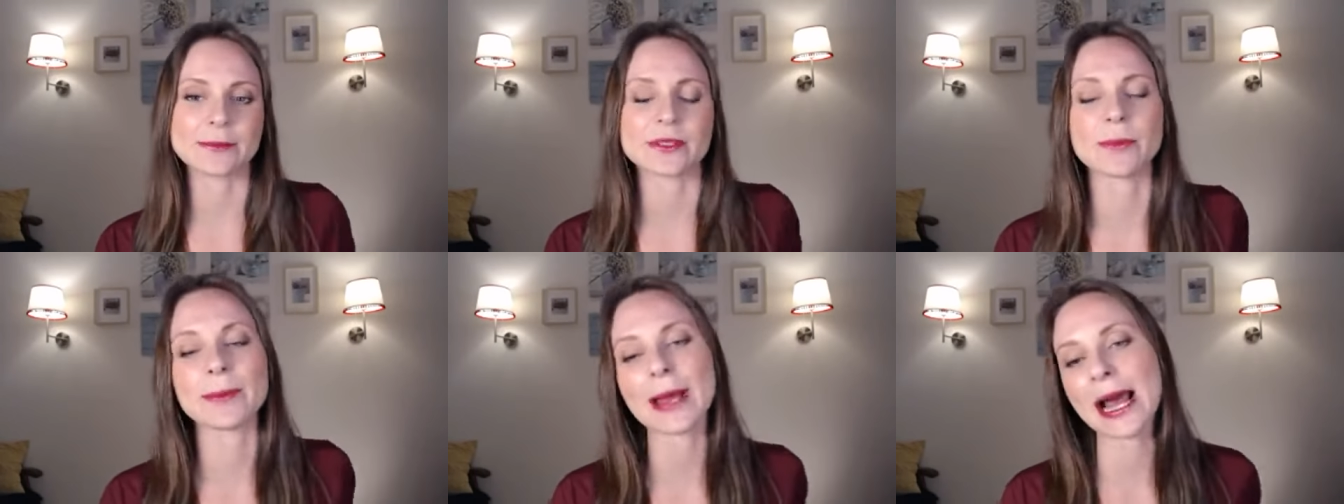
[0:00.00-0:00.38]

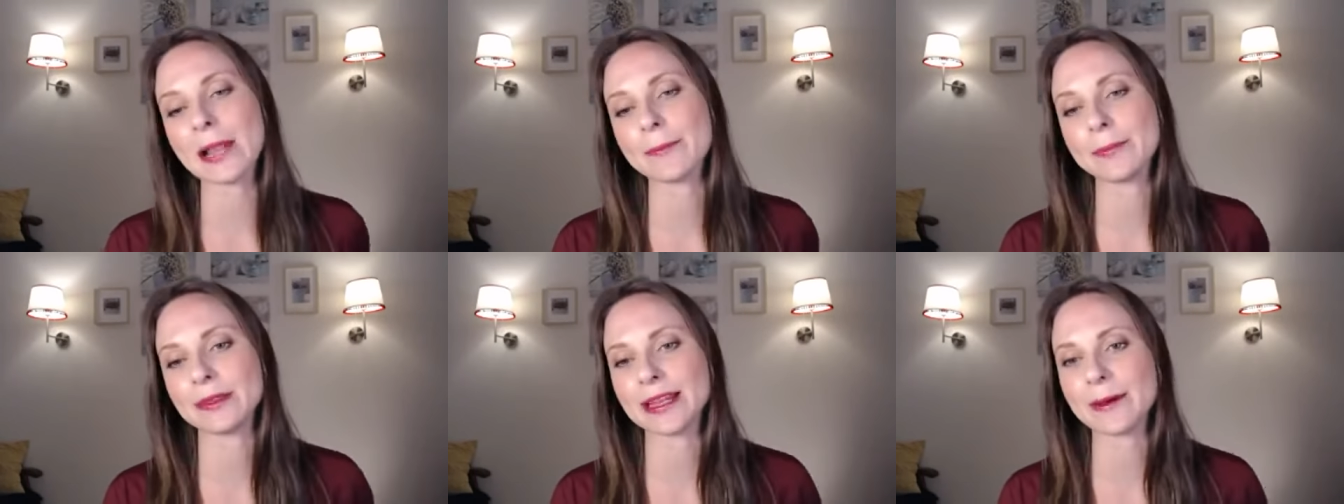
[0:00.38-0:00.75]
So I'm
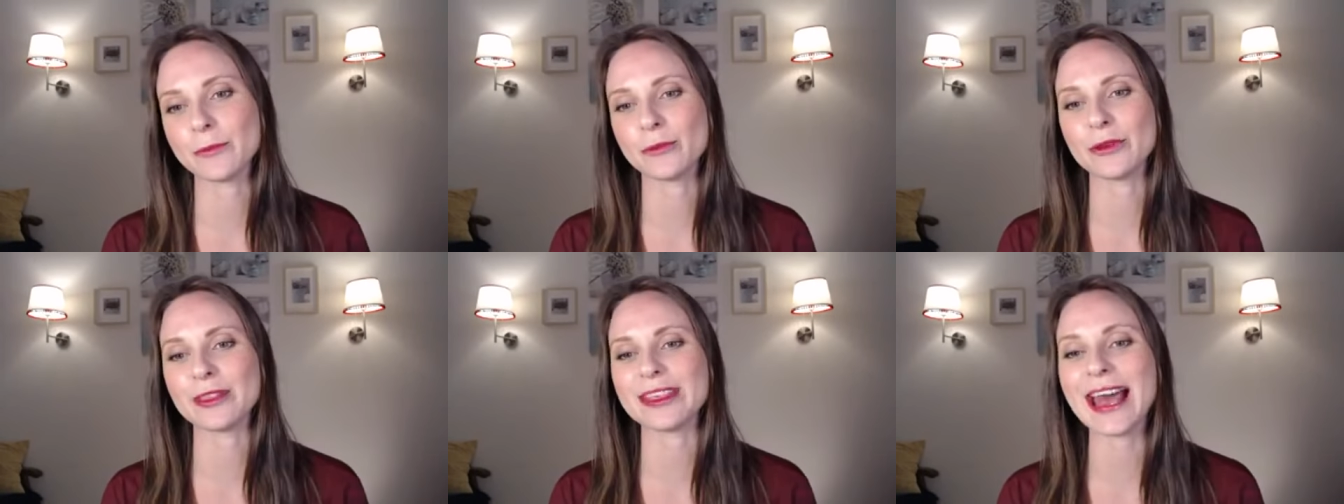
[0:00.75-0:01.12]
helping
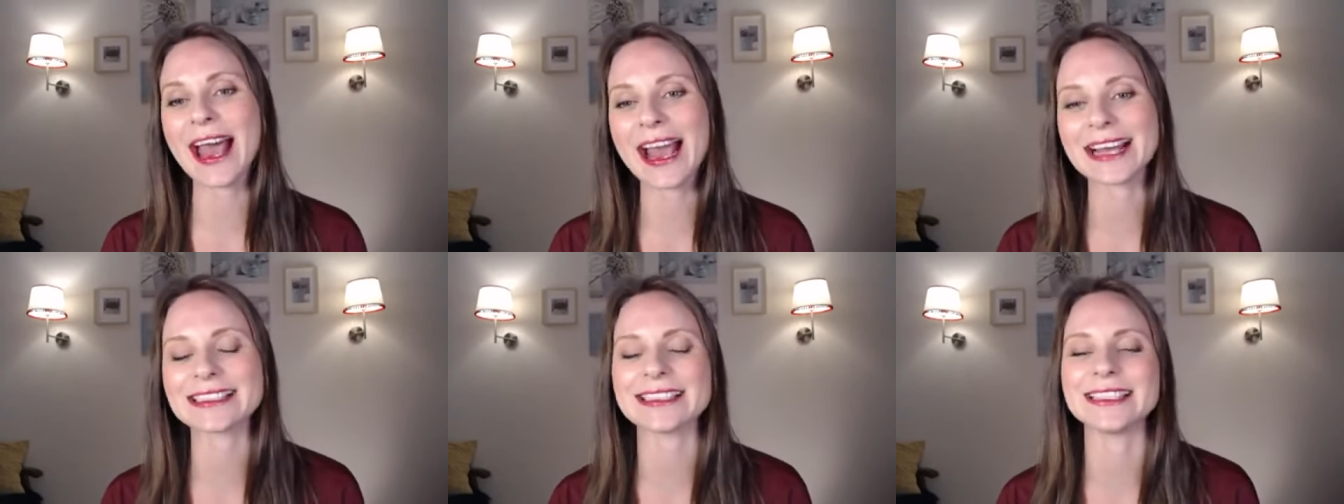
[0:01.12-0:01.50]
them with
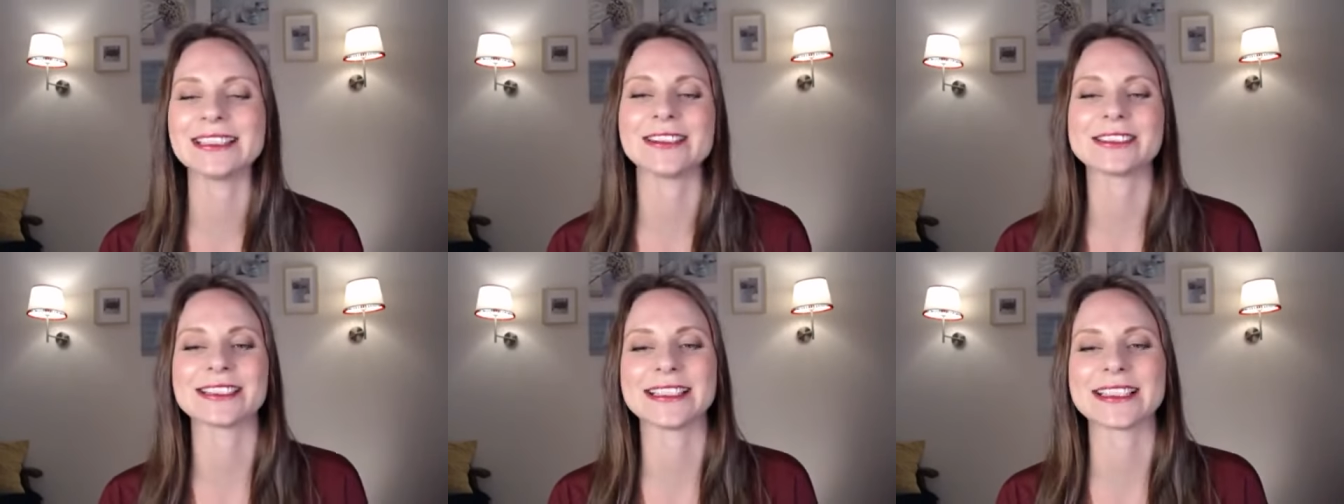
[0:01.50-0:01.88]
that in
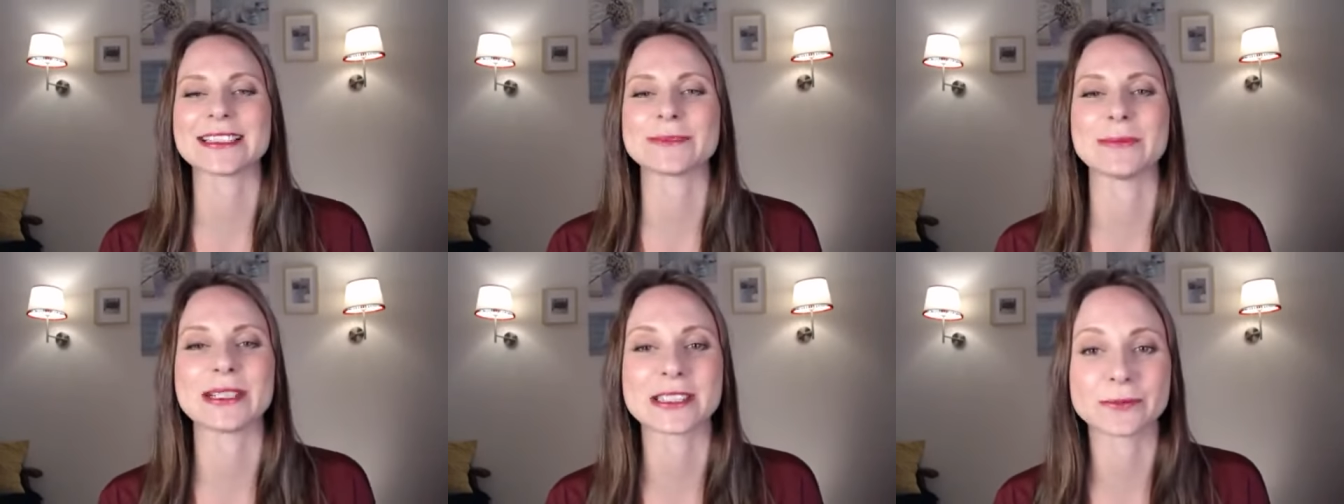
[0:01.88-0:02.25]
our
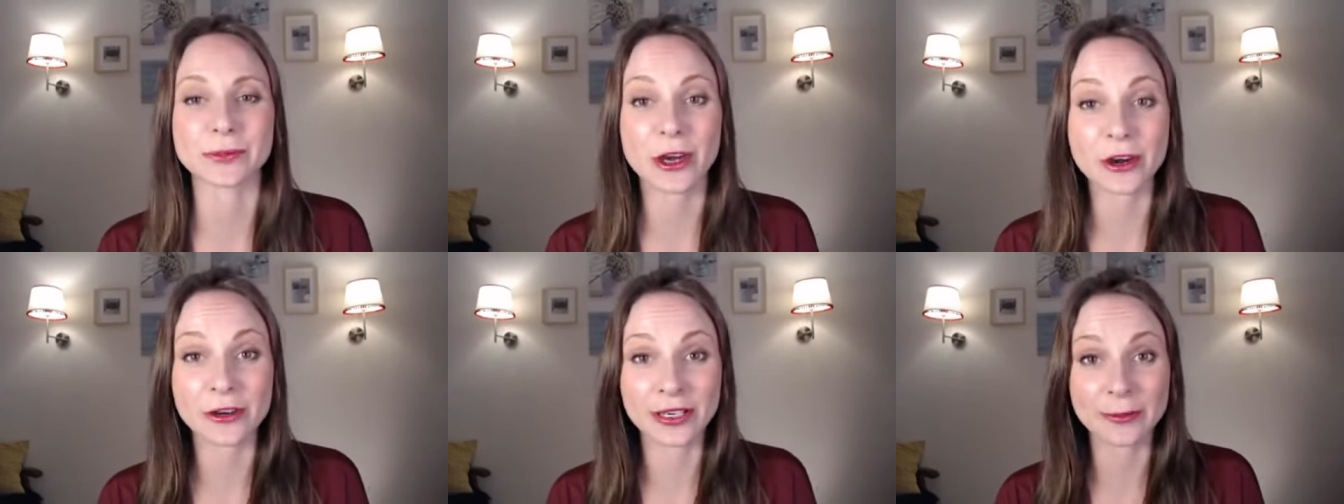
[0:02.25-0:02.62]
6 months
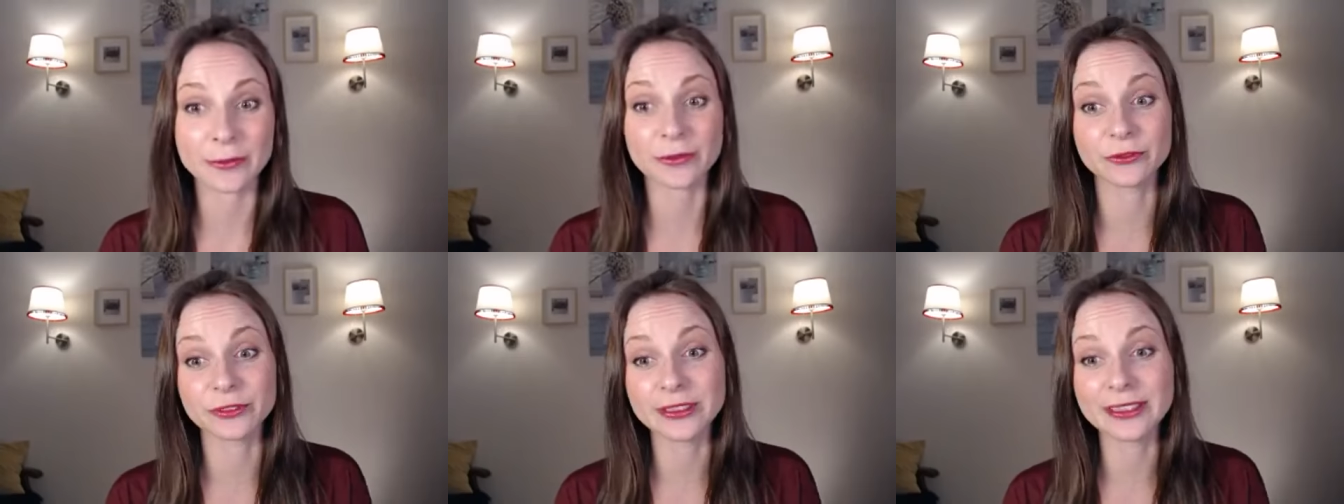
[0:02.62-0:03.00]

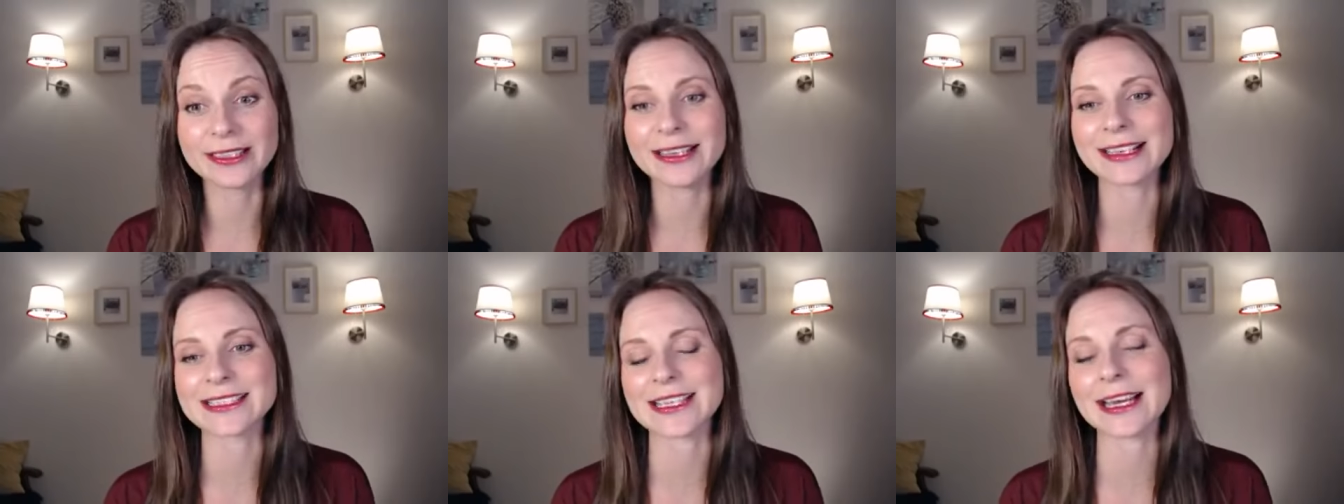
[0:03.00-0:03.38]
program.
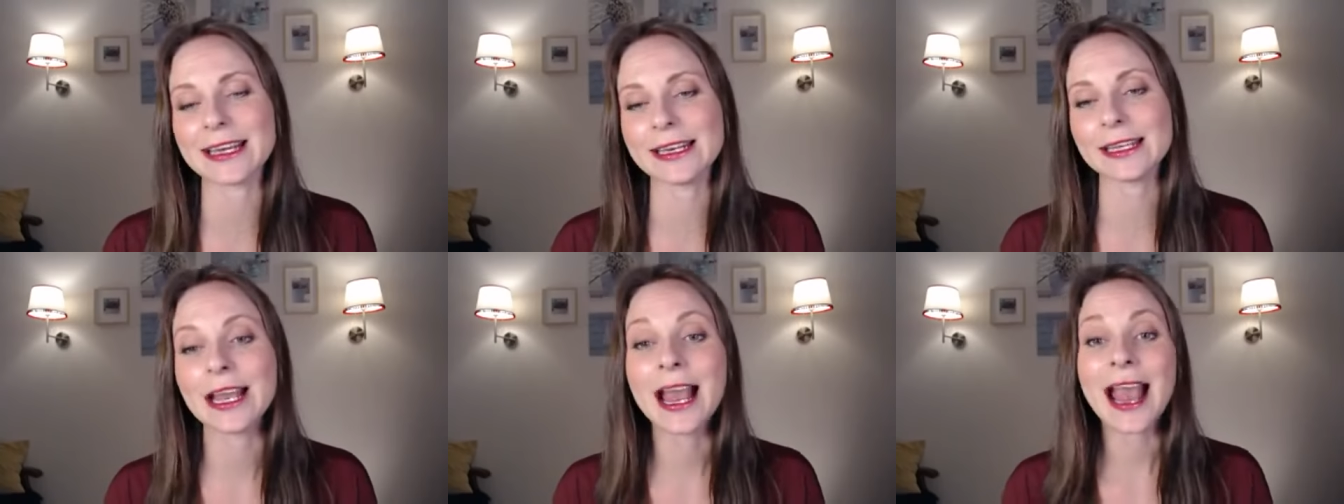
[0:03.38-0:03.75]
Really
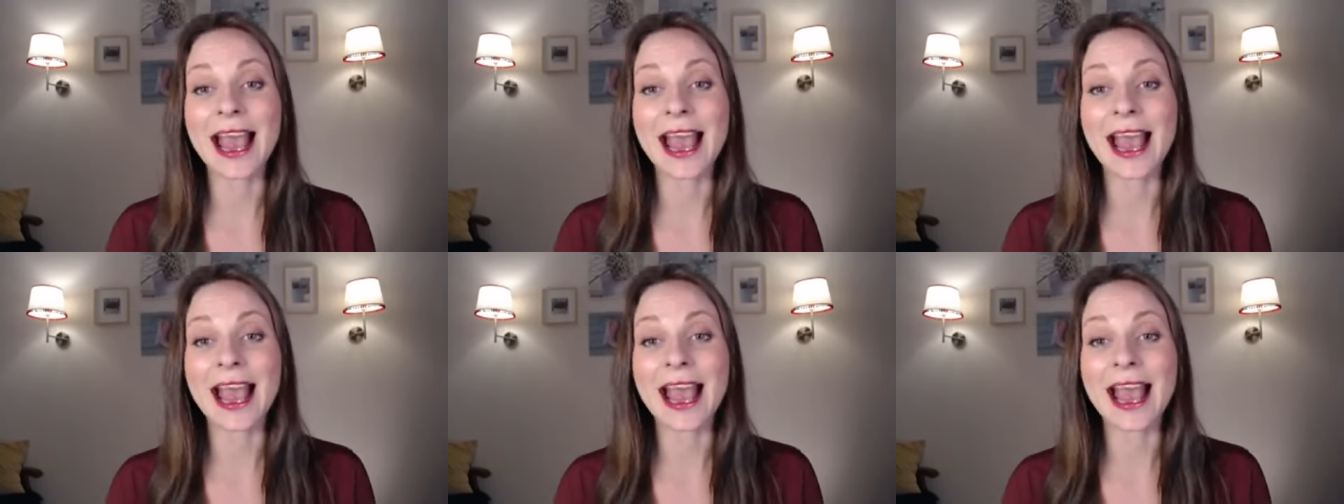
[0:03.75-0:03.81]
exciting.